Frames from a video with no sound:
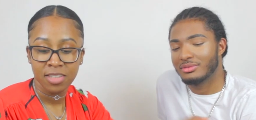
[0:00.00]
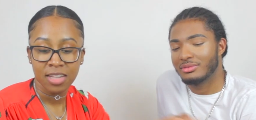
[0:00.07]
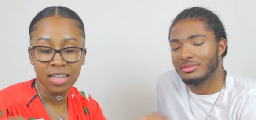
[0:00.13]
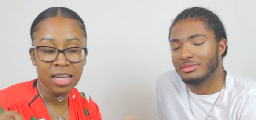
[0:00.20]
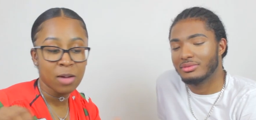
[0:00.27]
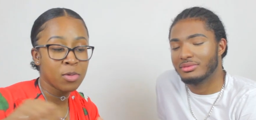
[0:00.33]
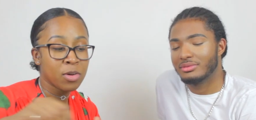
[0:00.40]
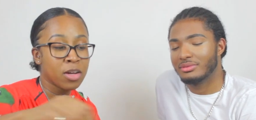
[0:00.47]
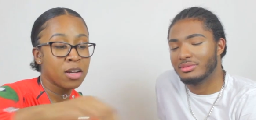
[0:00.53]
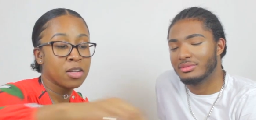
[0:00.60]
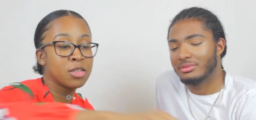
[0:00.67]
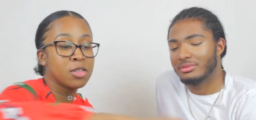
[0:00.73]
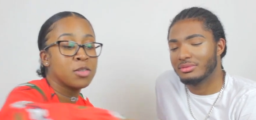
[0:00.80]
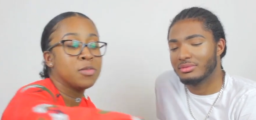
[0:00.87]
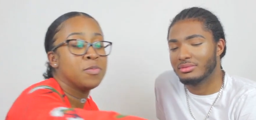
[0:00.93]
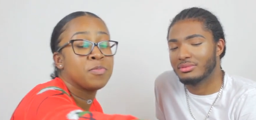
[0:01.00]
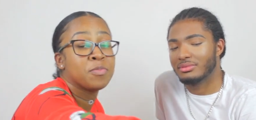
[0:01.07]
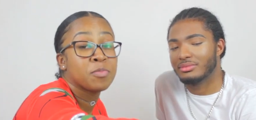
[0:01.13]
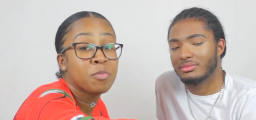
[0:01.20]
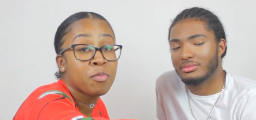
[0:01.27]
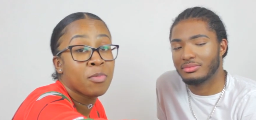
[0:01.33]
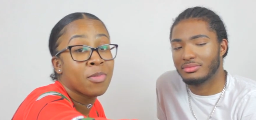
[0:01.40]
Speaker 1: Okay, now we're gonna do
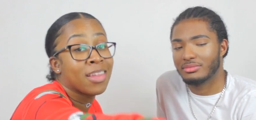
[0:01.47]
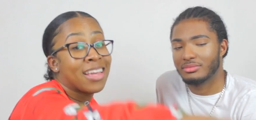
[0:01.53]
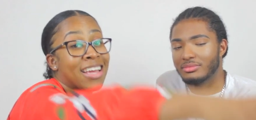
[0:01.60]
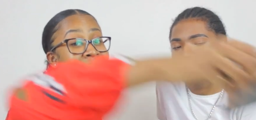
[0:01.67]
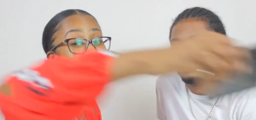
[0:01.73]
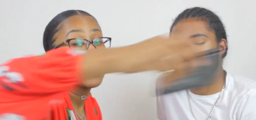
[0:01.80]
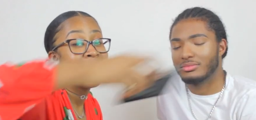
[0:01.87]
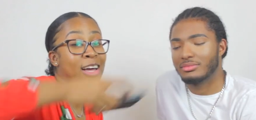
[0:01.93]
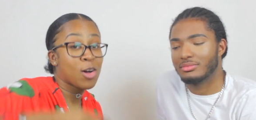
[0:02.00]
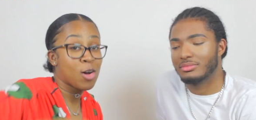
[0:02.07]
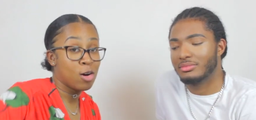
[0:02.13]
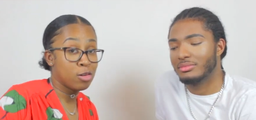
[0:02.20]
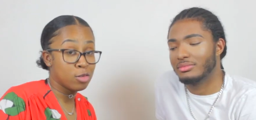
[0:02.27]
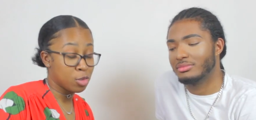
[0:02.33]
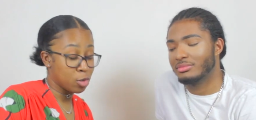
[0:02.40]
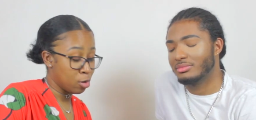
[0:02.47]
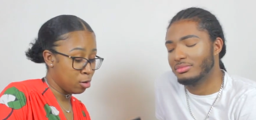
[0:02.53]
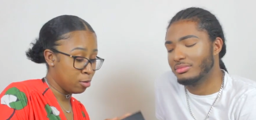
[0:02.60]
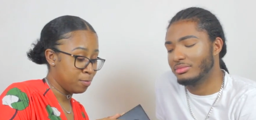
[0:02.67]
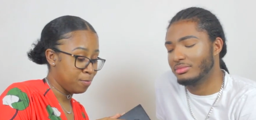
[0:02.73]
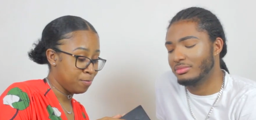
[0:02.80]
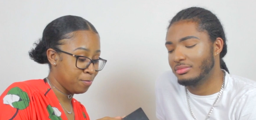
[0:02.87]

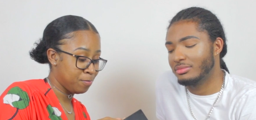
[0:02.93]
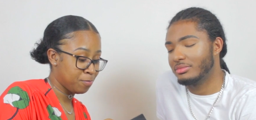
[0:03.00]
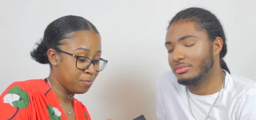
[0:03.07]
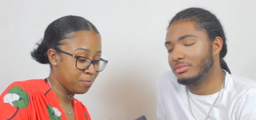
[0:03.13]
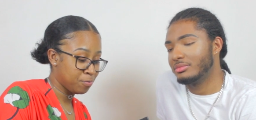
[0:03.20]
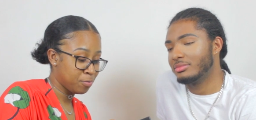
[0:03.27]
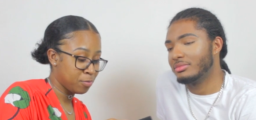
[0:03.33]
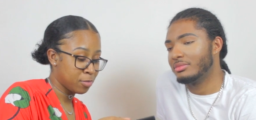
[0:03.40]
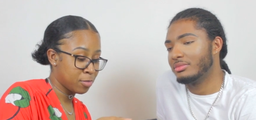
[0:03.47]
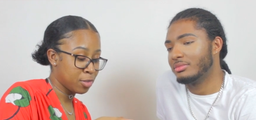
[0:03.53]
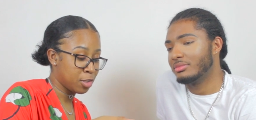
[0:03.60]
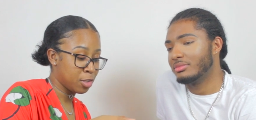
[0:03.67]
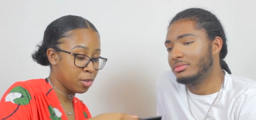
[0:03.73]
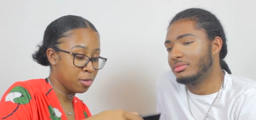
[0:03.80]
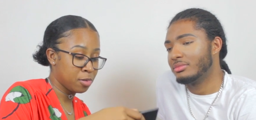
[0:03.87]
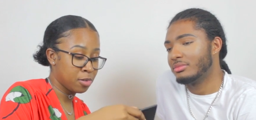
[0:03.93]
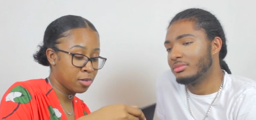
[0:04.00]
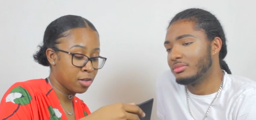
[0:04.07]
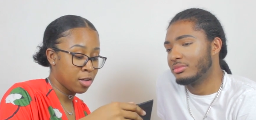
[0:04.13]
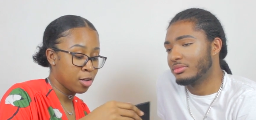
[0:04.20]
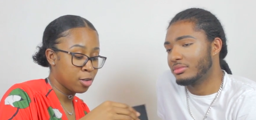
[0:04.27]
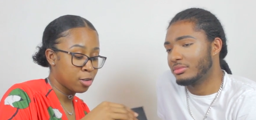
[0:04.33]
contour. You know?
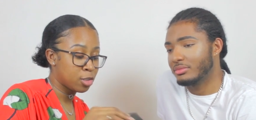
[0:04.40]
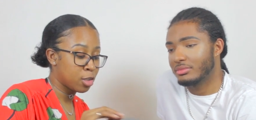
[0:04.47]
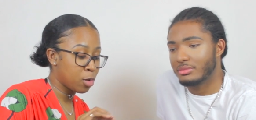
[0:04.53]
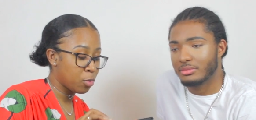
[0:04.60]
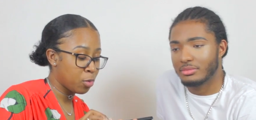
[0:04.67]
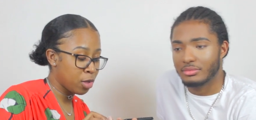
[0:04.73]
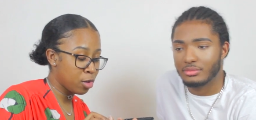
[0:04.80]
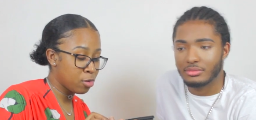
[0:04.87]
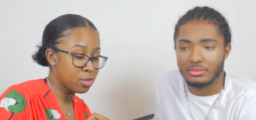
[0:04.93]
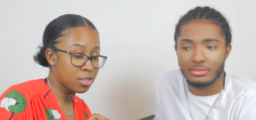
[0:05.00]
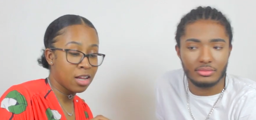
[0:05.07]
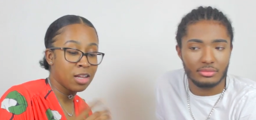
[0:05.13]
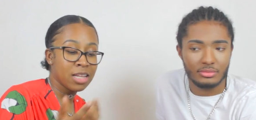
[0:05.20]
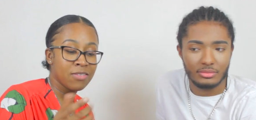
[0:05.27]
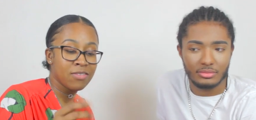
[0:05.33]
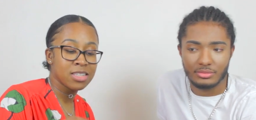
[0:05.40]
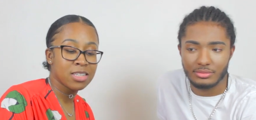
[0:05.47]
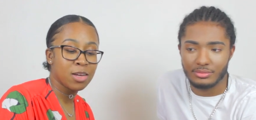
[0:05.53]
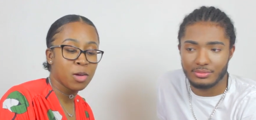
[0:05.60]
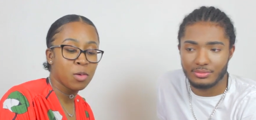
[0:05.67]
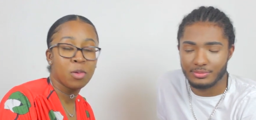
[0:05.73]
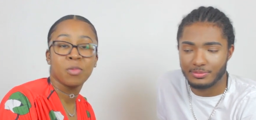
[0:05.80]
So we're using, I didn't even
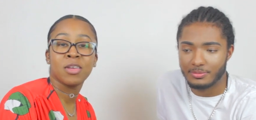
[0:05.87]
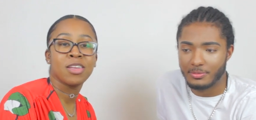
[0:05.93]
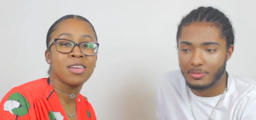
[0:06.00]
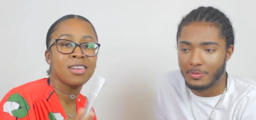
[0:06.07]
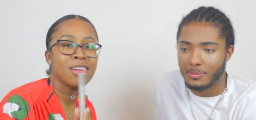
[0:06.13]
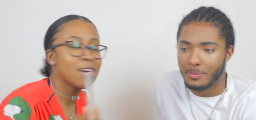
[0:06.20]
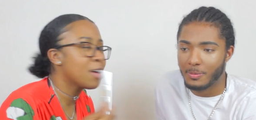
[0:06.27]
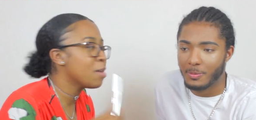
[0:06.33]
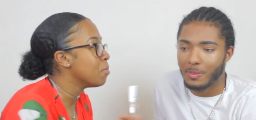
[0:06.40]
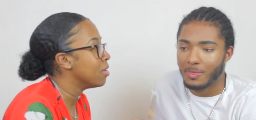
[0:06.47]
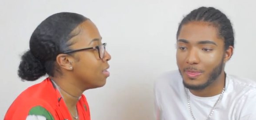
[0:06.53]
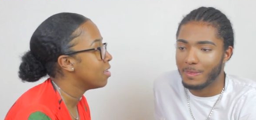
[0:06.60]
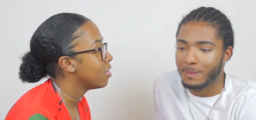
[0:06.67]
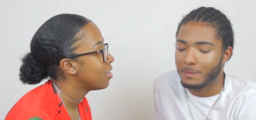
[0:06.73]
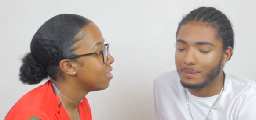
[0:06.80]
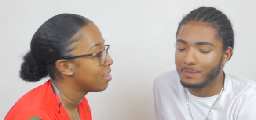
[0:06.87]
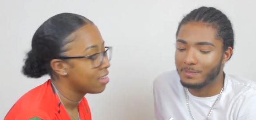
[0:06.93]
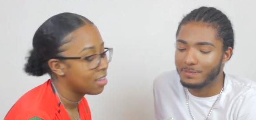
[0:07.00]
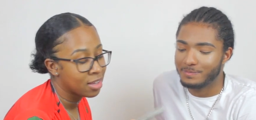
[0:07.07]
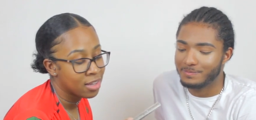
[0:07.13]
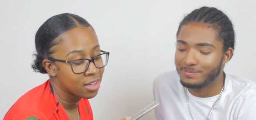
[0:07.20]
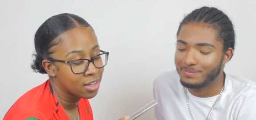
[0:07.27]
tell you what we, look at me.
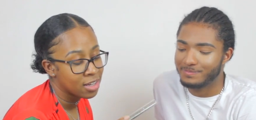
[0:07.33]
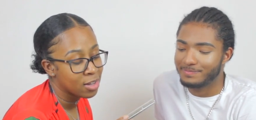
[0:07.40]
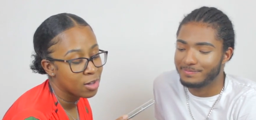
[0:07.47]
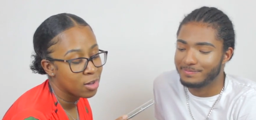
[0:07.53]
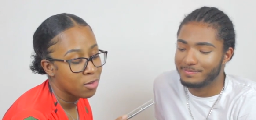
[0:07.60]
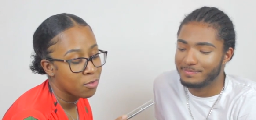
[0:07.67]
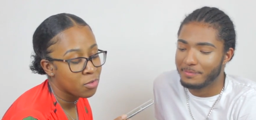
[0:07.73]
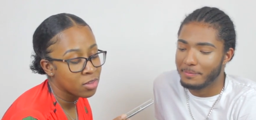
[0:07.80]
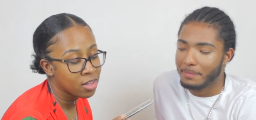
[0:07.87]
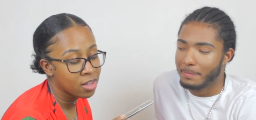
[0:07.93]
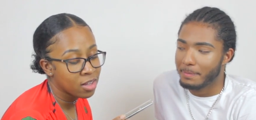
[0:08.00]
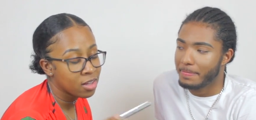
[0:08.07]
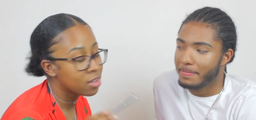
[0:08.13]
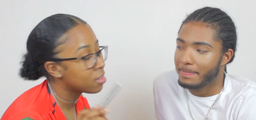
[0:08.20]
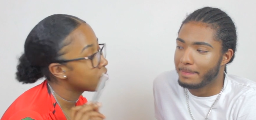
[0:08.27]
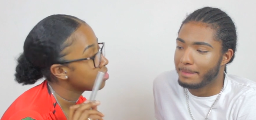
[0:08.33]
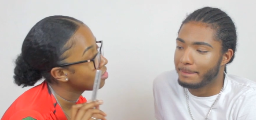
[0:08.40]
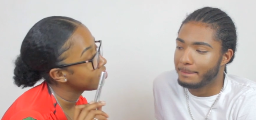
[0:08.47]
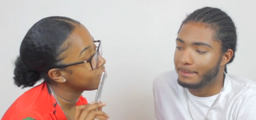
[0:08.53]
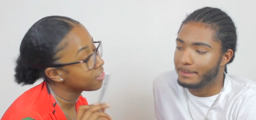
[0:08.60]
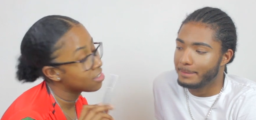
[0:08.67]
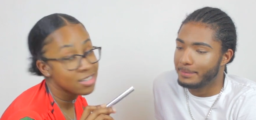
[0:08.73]
For the
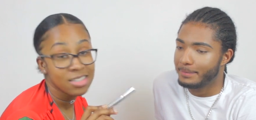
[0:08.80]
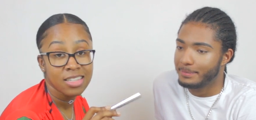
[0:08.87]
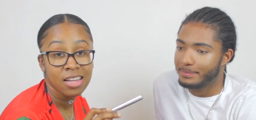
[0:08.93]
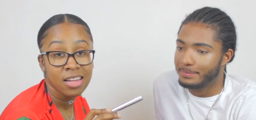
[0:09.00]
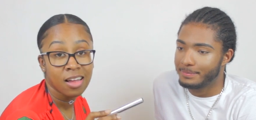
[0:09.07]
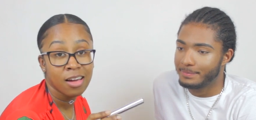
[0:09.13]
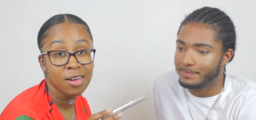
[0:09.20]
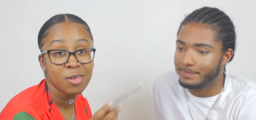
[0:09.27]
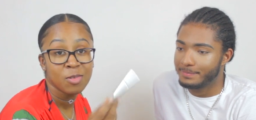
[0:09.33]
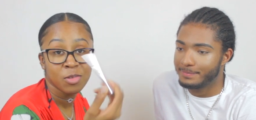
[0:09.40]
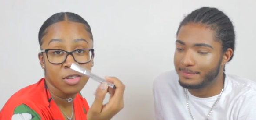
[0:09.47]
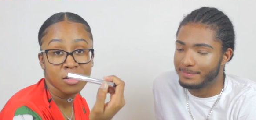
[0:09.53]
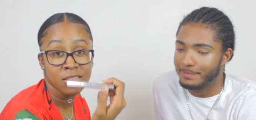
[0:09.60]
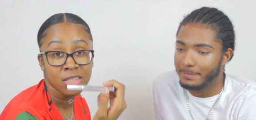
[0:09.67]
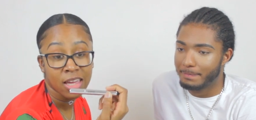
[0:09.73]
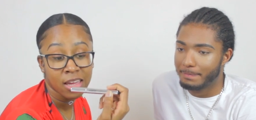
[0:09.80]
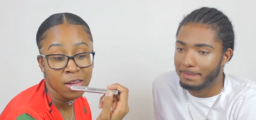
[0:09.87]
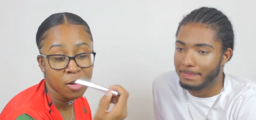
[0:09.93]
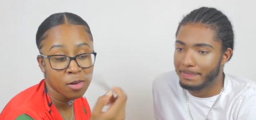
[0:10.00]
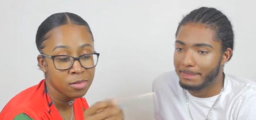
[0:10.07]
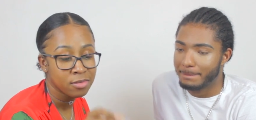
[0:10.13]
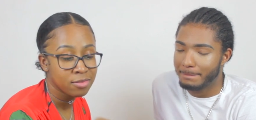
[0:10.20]
concealer, we use
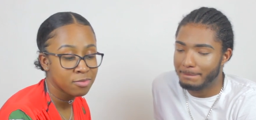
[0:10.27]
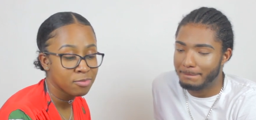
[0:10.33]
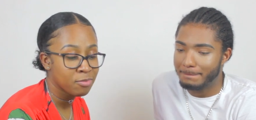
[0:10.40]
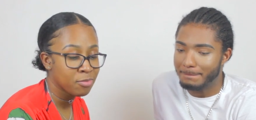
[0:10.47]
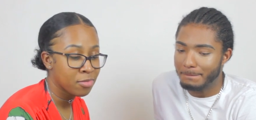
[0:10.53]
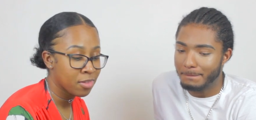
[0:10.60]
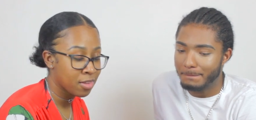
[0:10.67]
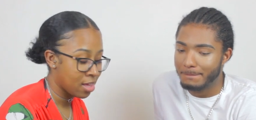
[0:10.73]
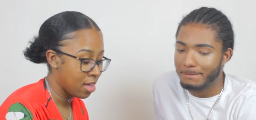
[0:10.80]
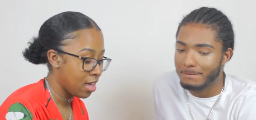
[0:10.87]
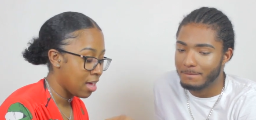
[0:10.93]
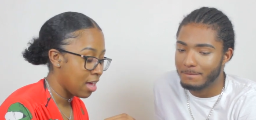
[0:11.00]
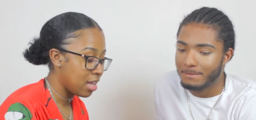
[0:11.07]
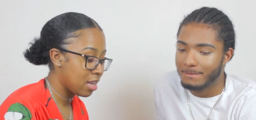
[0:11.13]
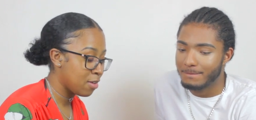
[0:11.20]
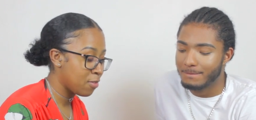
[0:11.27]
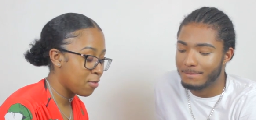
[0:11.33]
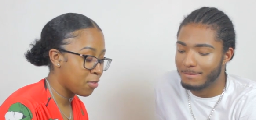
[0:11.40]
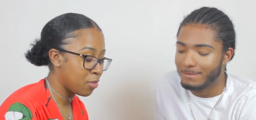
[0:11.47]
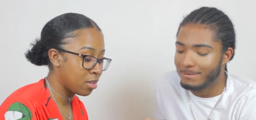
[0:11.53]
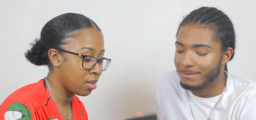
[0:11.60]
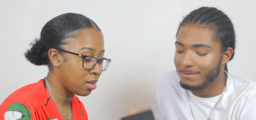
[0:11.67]
Kiko. And then
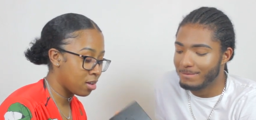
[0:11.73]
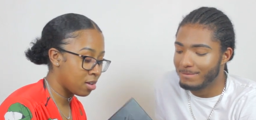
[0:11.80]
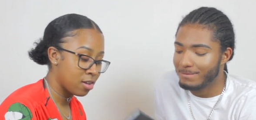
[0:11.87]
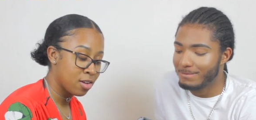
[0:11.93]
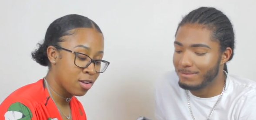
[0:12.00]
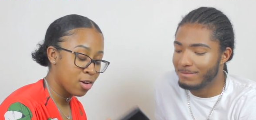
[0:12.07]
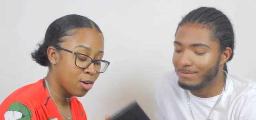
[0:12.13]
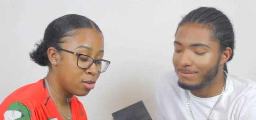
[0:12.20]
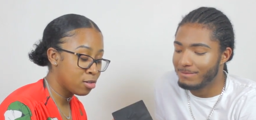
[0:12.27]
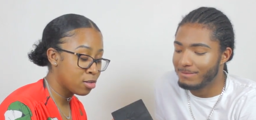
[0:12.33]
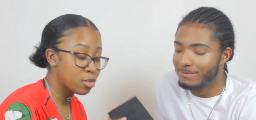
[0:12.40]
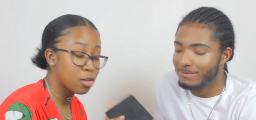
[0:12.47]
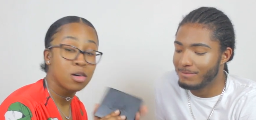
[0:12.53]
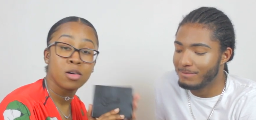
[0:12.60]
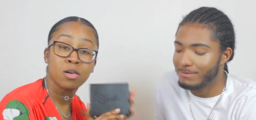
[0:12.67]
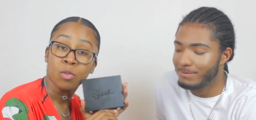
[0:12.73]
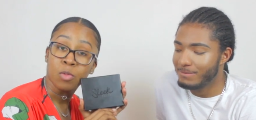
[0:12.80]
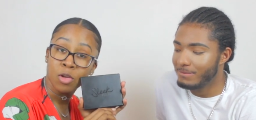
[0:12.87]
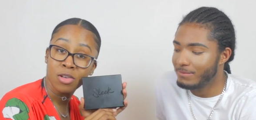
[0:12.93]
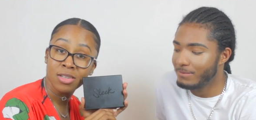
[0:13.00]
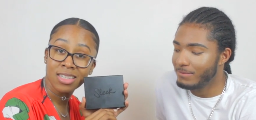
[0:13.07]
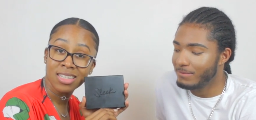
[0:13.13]
for the contour,
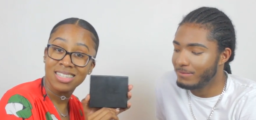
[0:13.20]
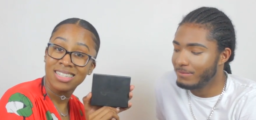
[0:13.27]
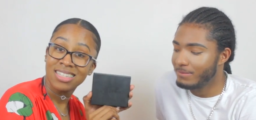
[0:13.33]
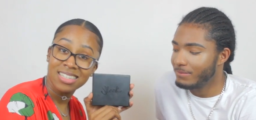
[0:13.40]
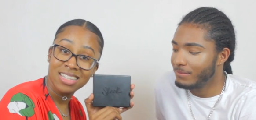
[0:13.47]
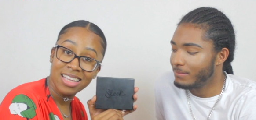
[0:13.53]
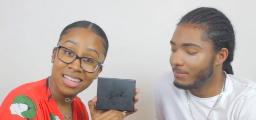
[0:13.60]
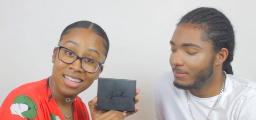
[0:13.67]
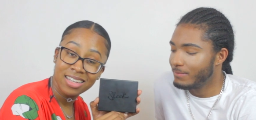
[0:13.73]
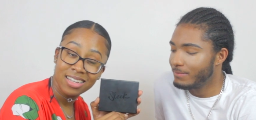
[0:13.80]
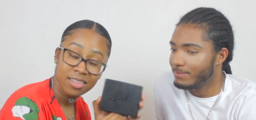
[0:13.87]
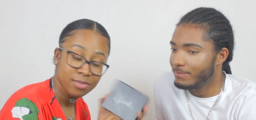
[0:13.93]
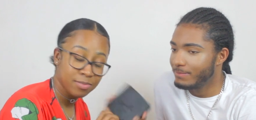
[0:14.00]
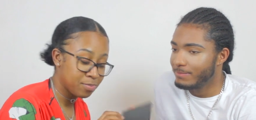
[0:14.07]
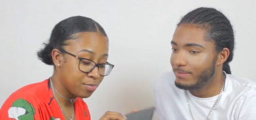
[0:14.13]
we're using Sleek